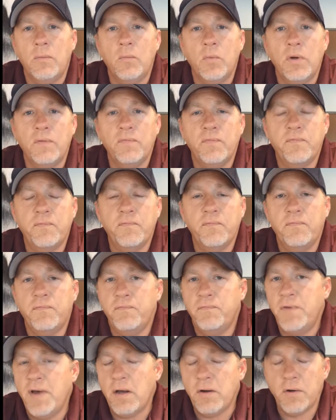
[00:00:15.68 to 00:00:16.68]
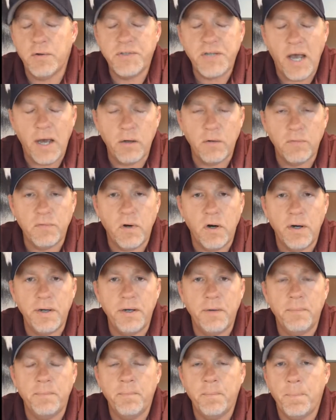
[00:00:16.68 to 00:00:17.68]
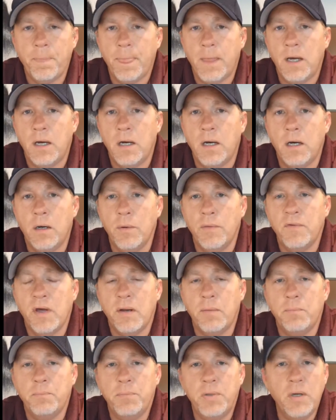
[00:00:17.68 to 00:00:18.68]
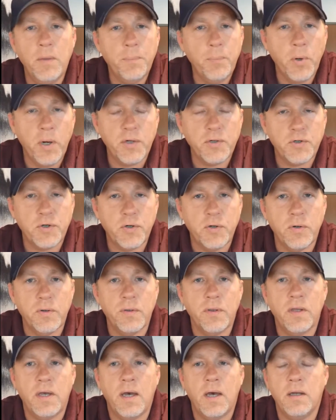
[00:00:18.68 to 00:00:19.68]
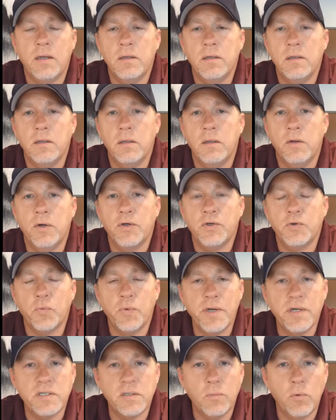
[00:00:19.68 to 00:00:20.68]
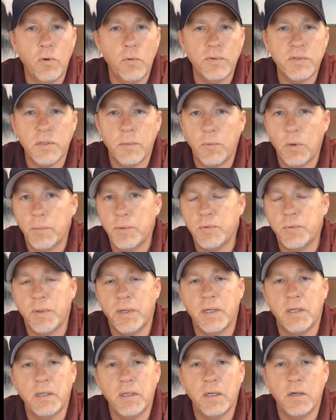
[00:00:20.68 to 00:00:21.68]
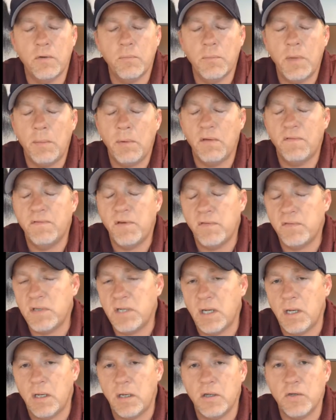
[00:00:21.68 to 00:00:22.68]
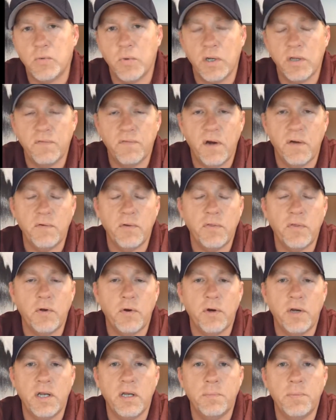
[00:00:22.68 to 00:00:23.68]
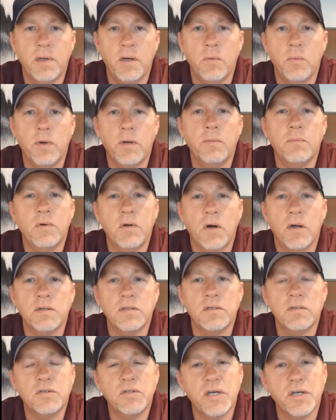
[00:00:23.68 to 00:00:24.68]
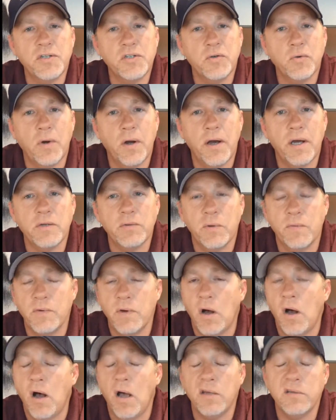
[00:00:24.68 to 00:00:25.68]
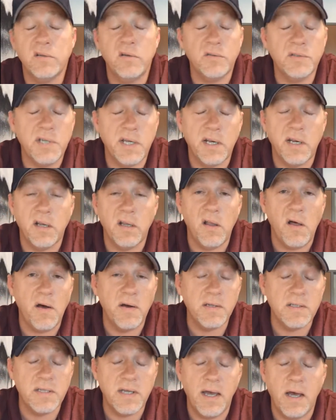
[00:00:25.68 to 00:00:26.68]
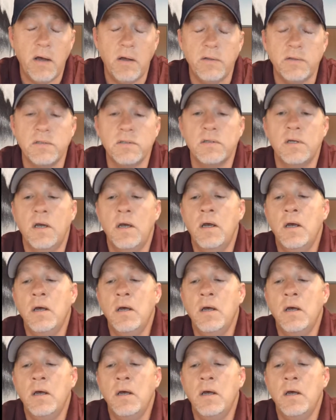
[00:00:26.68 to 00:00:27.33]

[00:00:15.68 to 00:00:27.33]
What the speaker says: we've found our tidal volume, we've got a PIP pressure that looks reasonable, somewhere between, maybe 15 to 25 or 30, depending on what causes the chest to rise. We've got auscultated lung sounds.